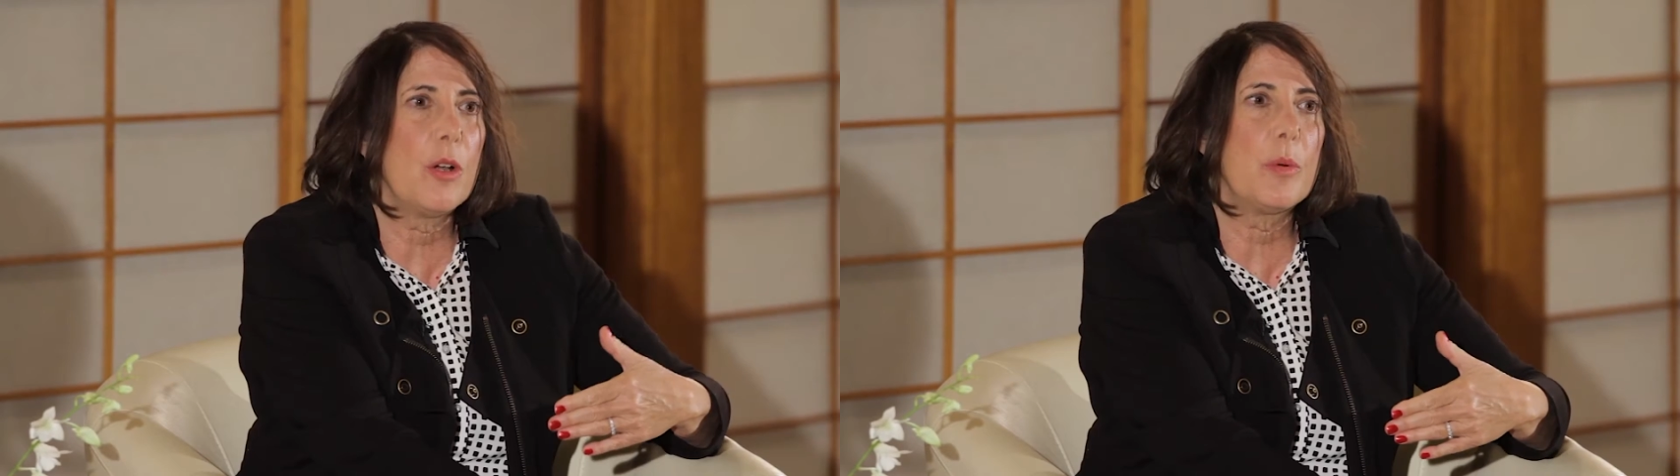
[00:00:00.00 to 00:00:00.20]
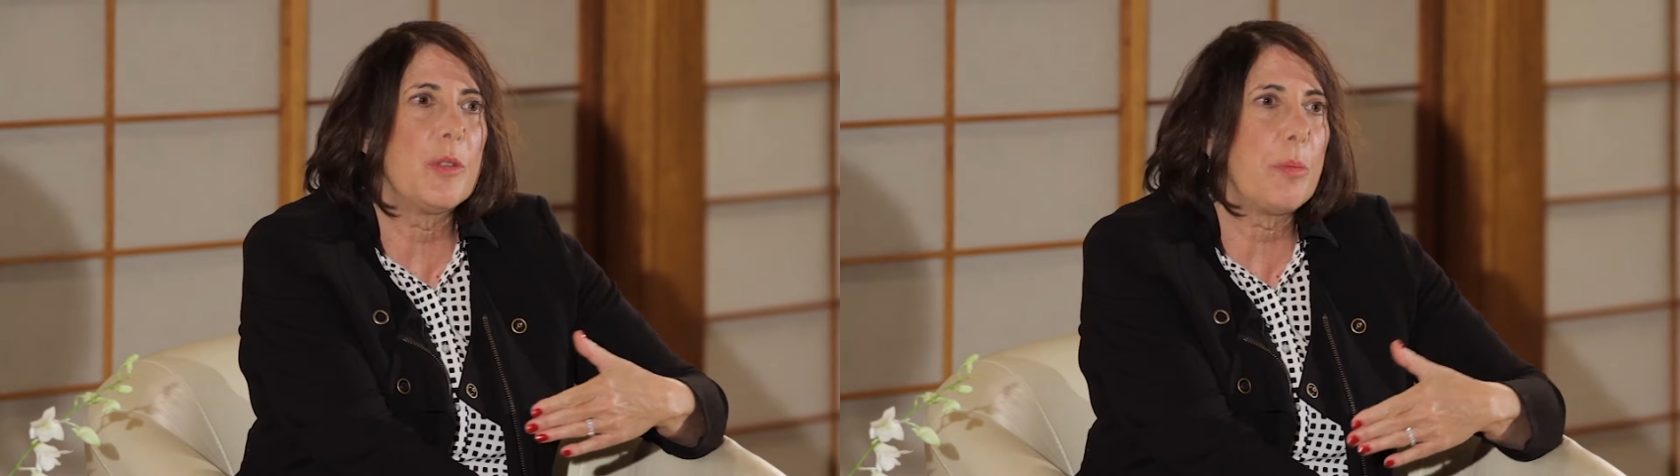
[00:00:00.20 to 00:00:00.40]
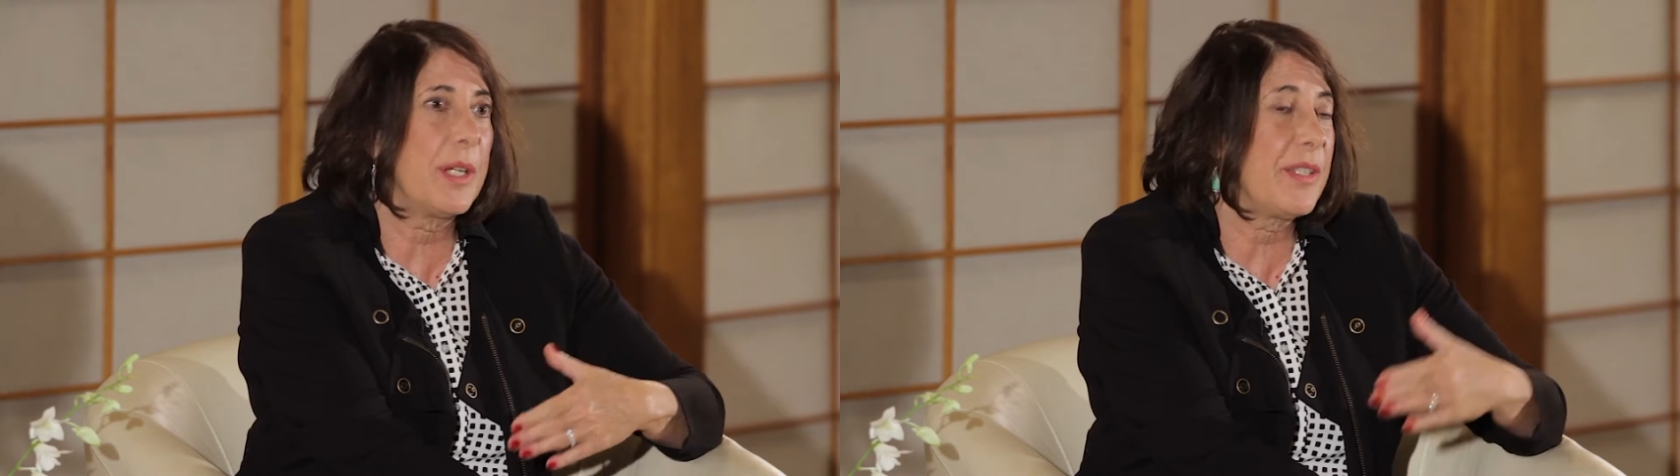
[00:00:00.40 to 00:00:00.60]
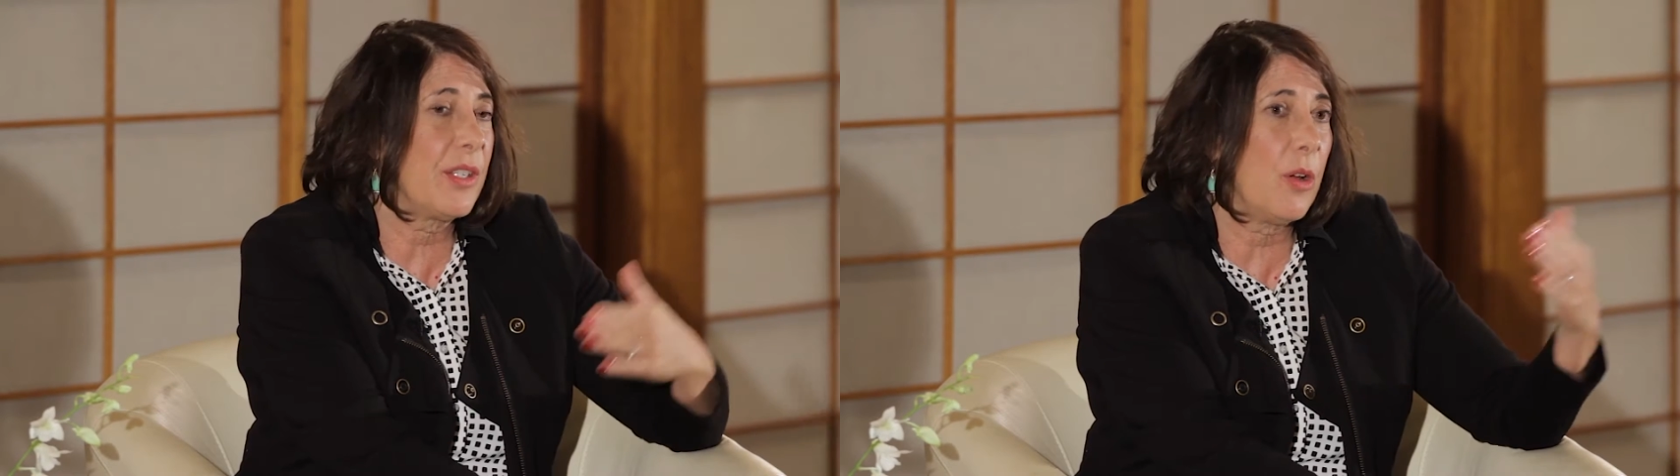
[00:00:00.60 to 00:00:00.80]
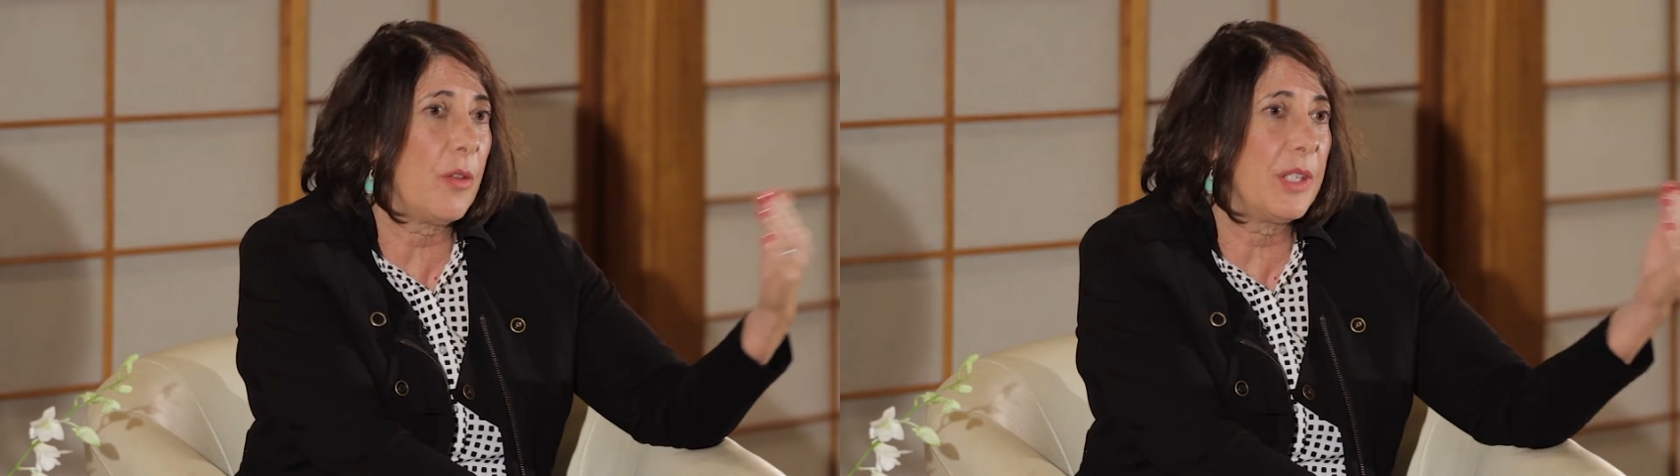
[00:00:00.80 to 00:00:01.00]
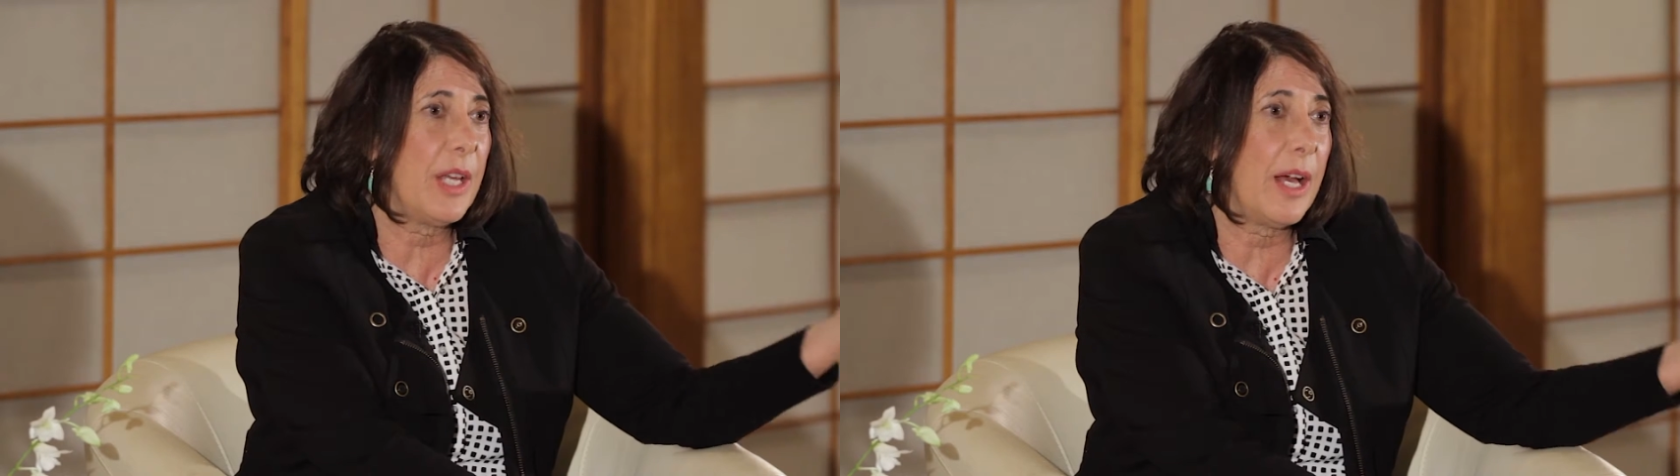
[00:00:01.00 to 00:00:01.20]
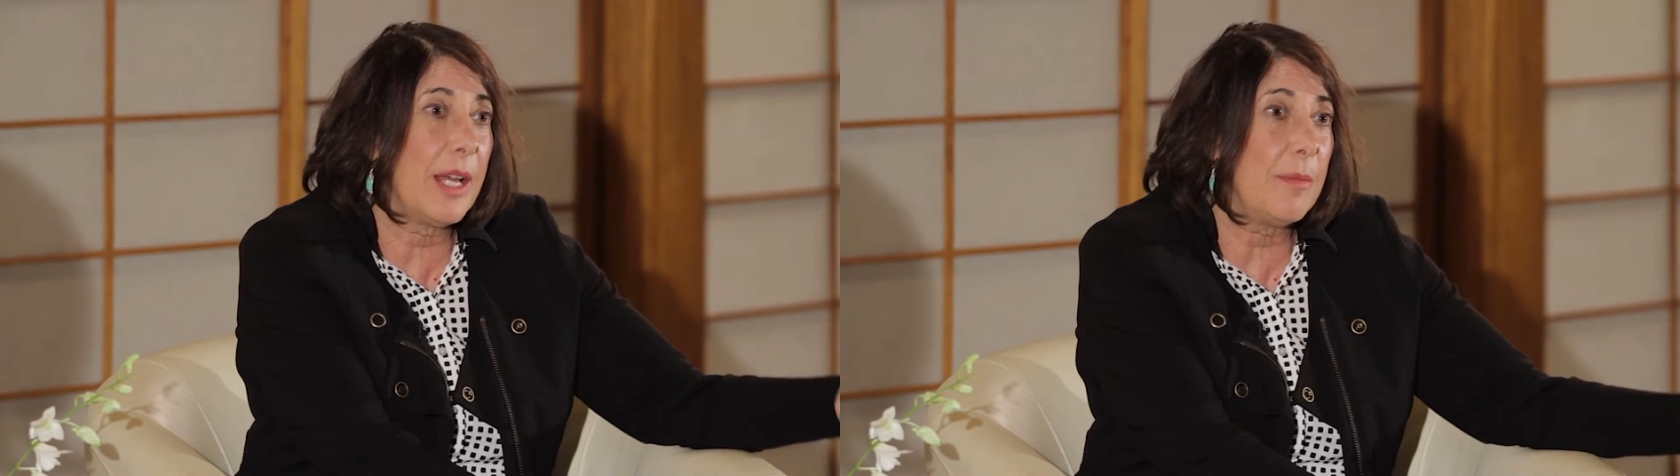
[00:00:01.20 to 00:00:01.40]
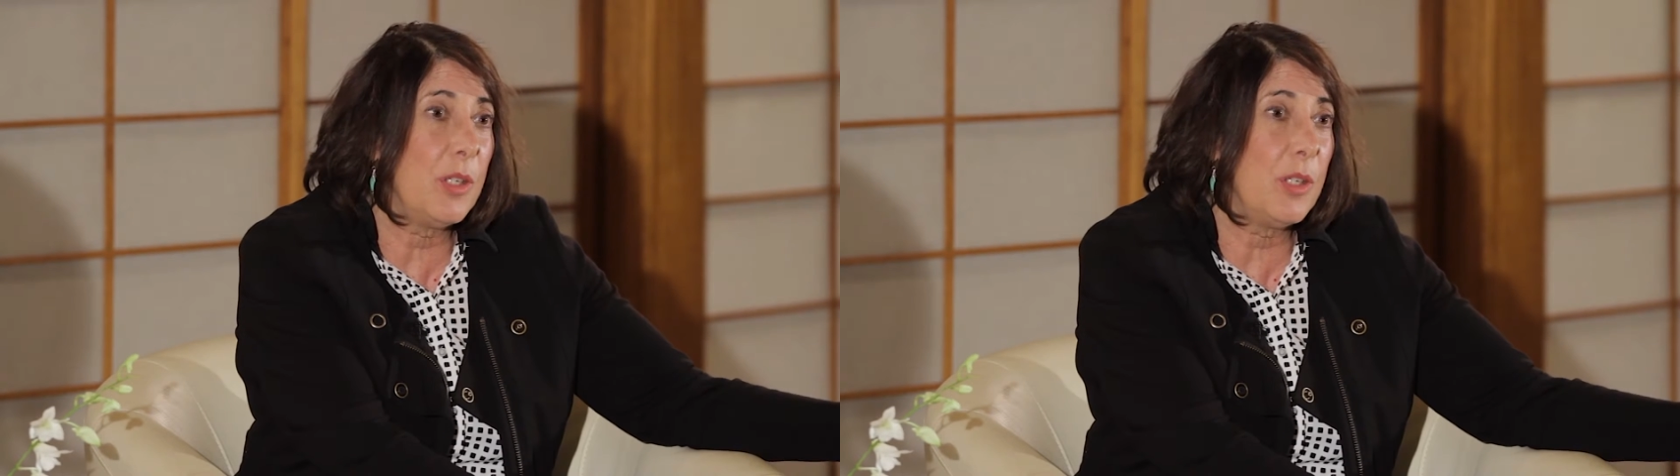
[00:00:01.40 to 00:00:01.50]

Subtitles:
no one's present all the time.